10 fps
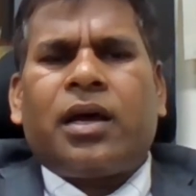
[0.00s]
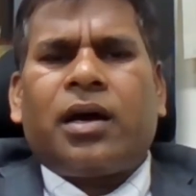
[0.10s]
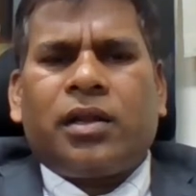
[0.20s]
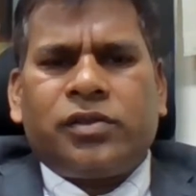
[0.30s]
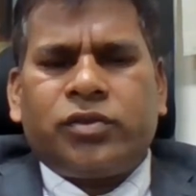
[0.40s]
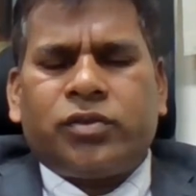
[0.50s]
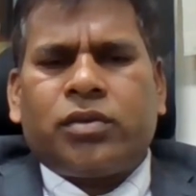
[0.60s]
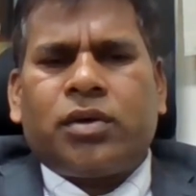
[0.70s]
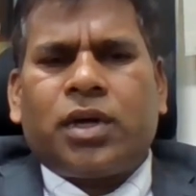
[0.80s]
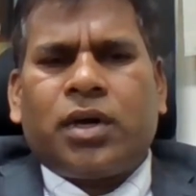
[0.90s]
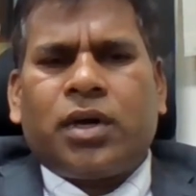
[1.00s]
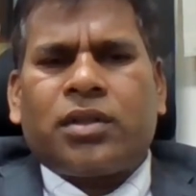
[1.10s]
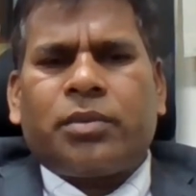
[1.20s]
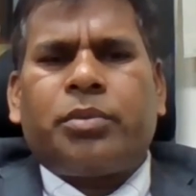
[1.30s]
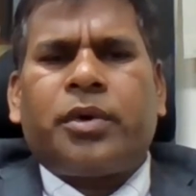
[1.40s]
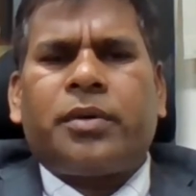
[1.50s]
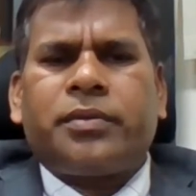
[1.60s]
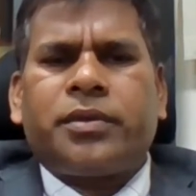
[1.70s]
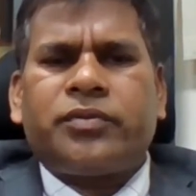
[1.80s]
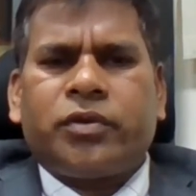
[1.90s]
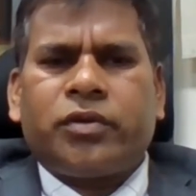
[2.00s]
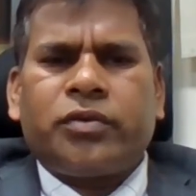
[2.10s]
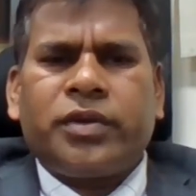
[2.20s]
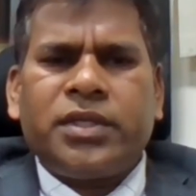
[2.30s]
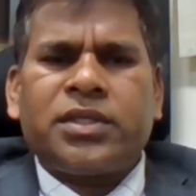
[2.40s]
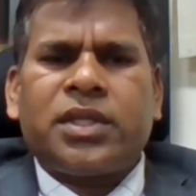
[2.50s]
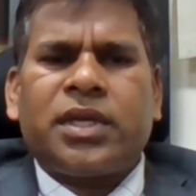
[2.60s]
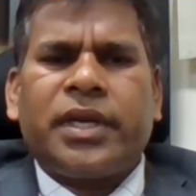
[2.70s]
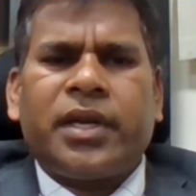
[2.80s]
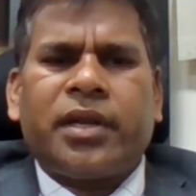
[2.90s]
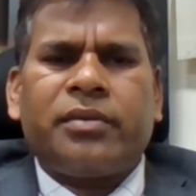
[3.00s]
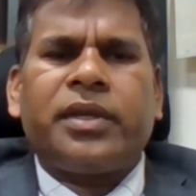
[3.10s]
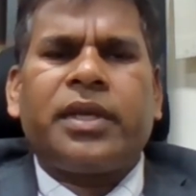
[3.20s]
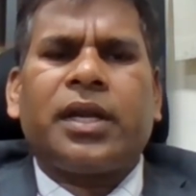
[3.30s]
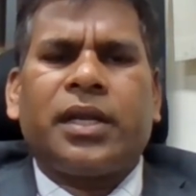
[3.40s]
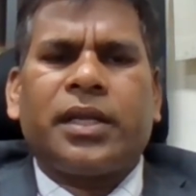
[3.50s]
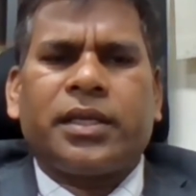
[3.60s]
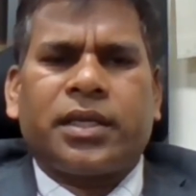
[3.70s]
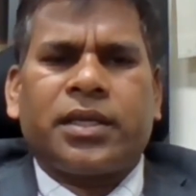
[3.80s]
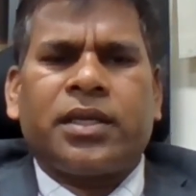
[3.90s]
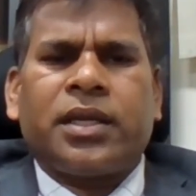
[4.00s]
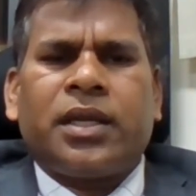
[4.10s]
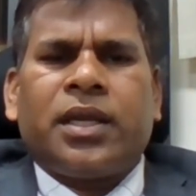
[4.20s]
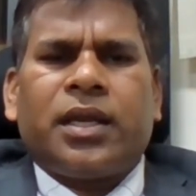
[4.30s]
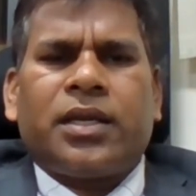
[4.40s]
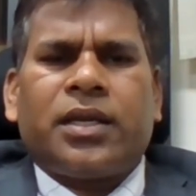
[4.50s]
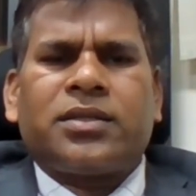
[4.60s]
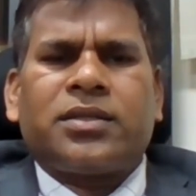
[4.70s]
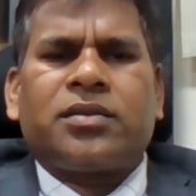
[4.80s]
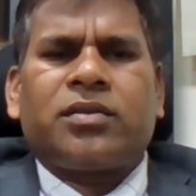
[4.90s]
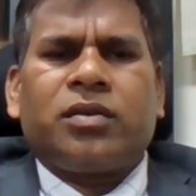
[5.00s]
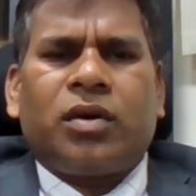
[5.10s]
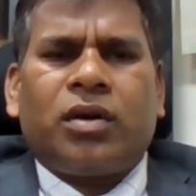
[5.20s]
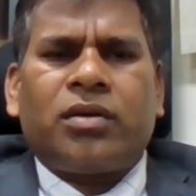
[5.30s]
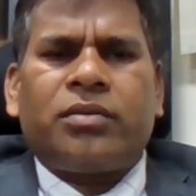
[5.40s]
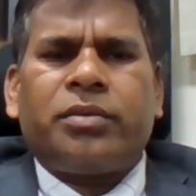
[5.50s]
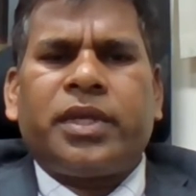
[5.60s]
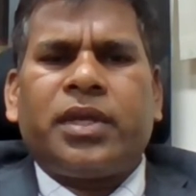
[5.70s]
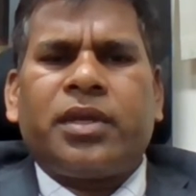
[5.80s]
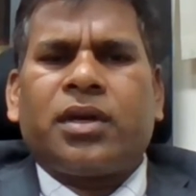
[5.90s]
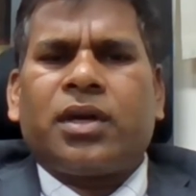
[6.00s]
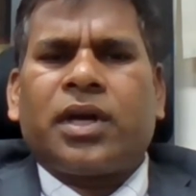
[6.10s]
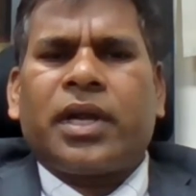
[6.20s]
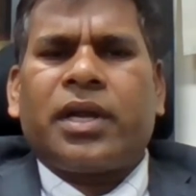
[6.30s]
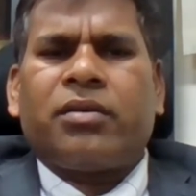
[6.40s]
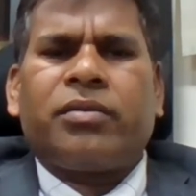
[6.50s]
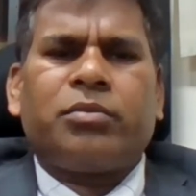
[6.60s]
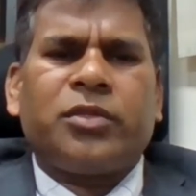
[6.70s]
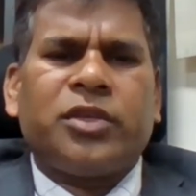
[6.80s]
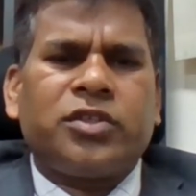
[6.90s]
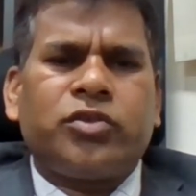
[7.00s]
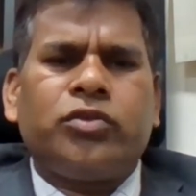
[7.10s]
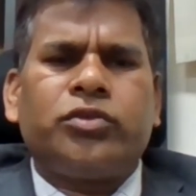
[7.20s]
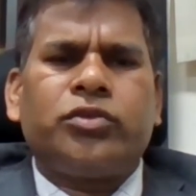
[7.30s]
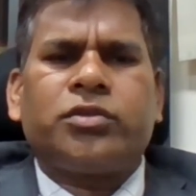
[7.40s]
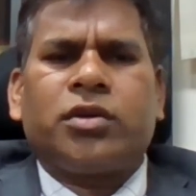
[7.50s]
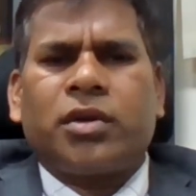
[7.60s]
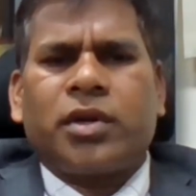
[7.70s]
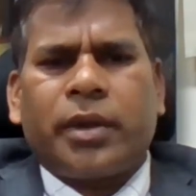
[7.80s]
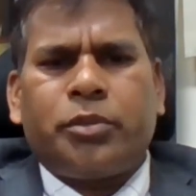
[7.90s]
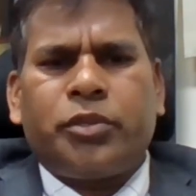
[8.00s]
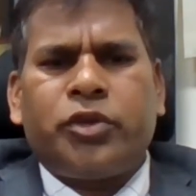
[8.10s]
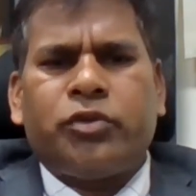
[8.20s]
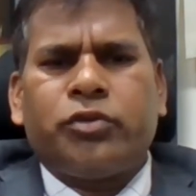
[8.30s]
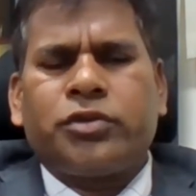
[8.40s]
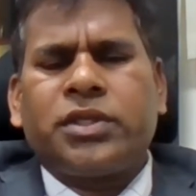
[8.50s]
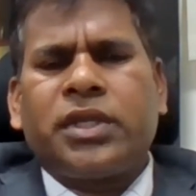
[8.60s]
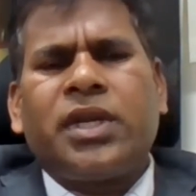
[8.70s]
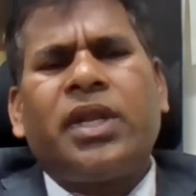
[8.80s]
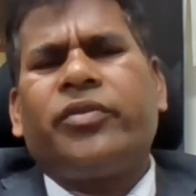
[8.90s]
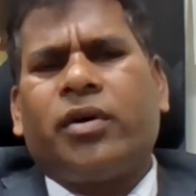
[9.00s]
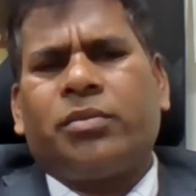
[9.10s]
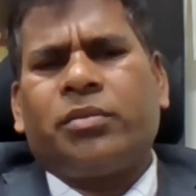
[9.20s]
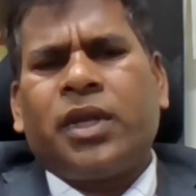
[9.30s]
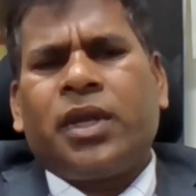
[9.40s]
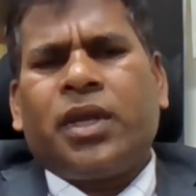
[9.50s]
and also the purpose for which the data being collected. It is not being kind of a misused or abused in any form,